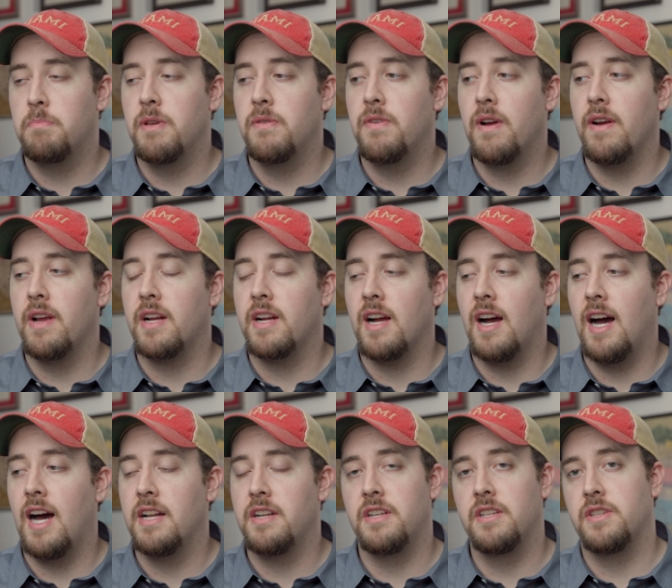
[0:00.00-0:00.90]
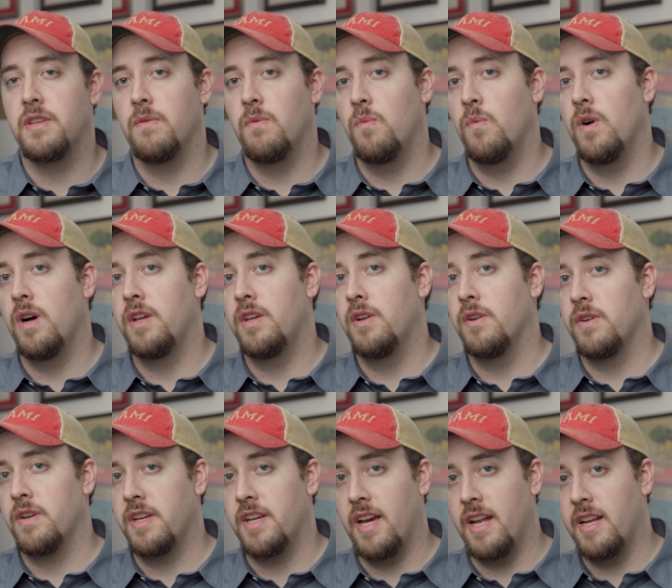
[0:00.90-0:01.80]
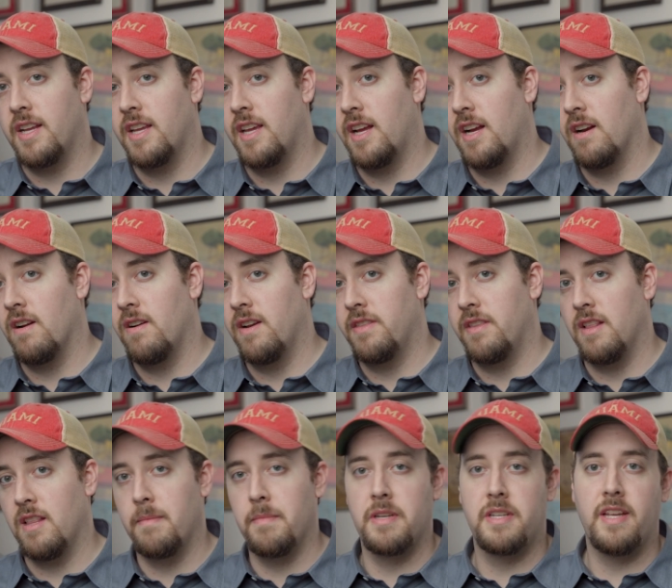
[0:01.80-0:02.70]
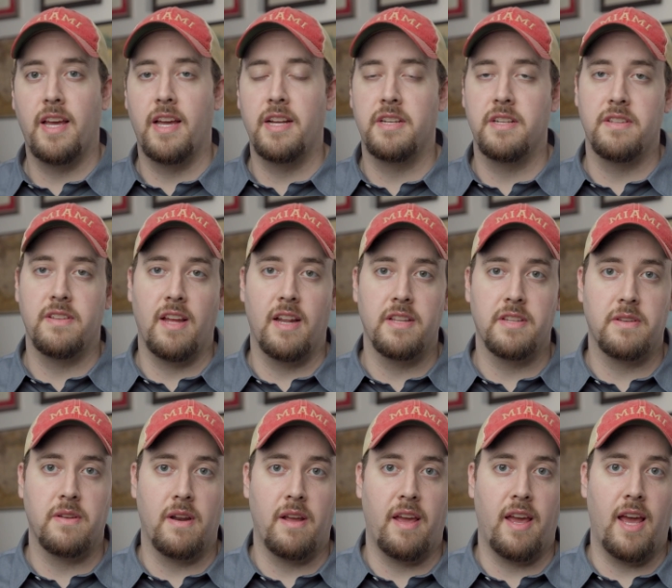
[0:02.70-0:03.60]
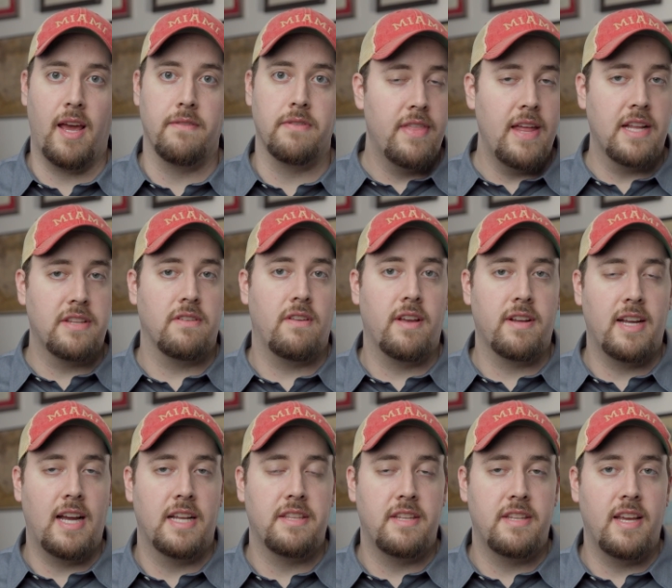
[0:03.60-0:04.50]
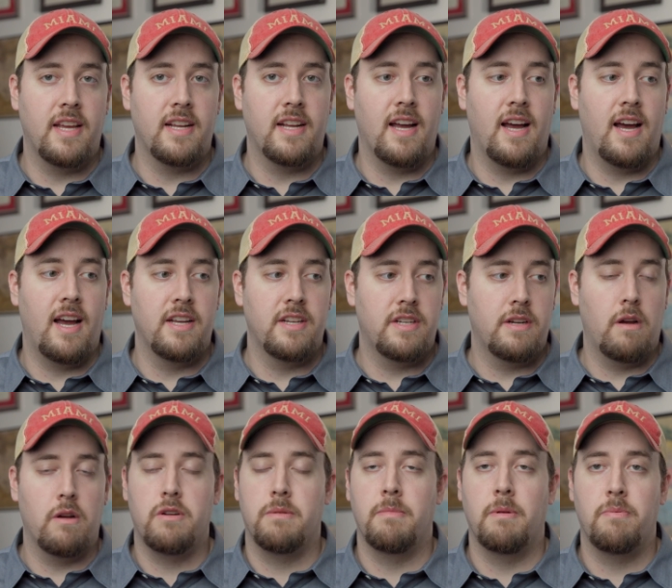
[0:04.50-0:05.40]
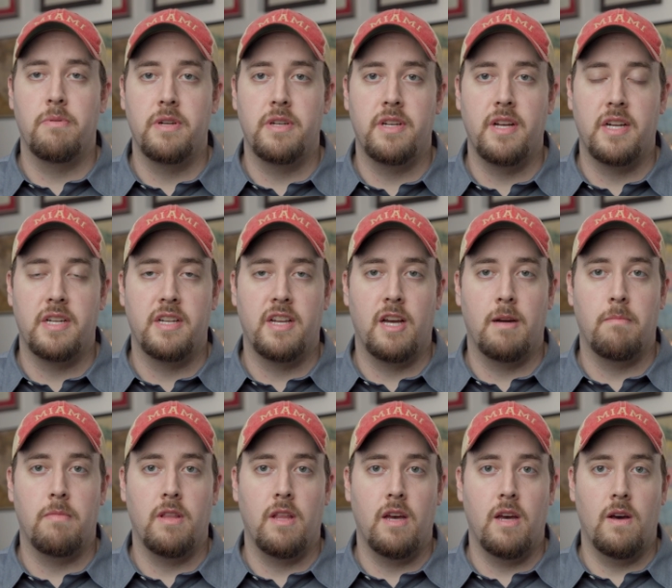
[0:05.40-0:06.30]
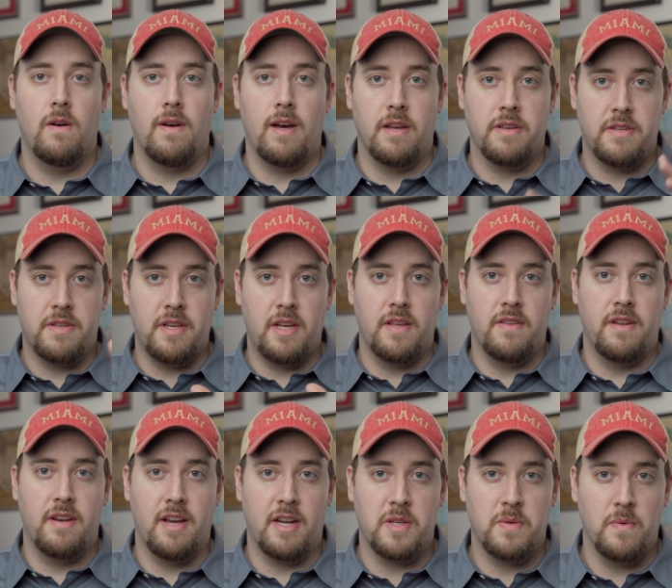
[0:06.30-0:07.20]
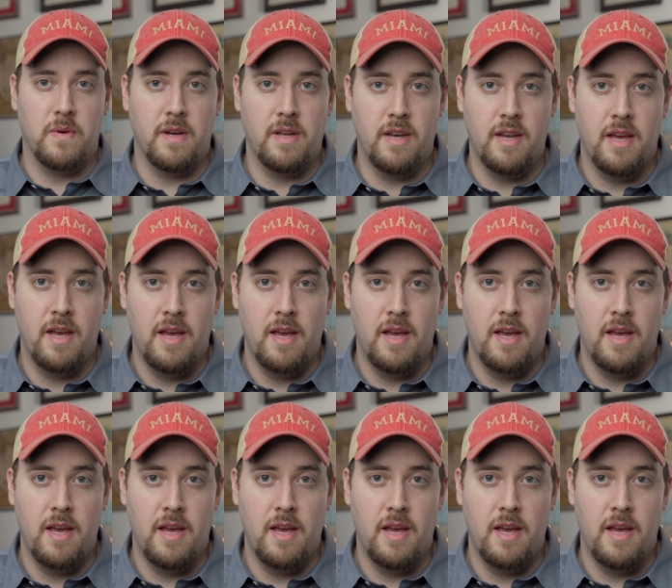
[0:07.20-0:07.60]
be very conscious of what you're getting here and the limitations that it's going to have. That's all I got today, guys. Show some appreciation down below. I'll see you in the next one.